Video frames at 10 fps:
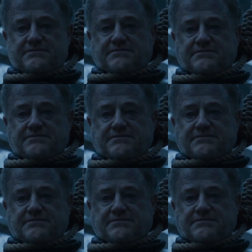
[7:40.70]

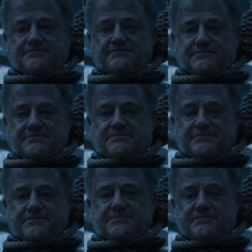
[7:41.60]
Nothing is said.